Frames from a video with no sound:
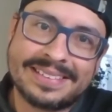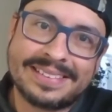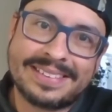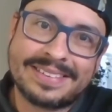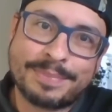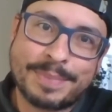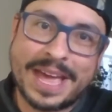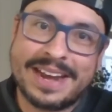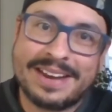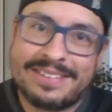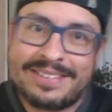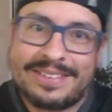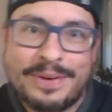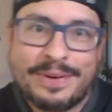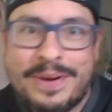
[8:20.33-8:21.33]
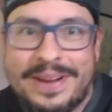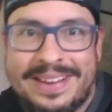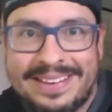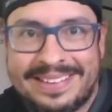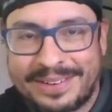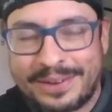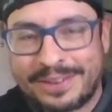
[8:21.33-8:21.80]
Spanish
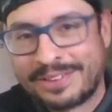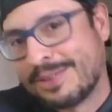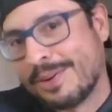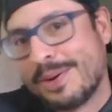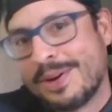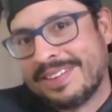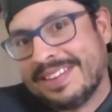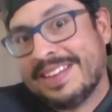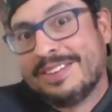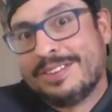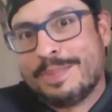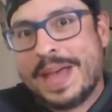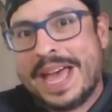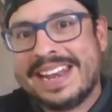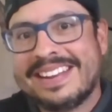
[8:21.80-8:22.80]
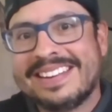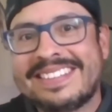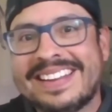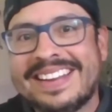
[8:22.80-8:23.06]
stories, or stories in Spanish.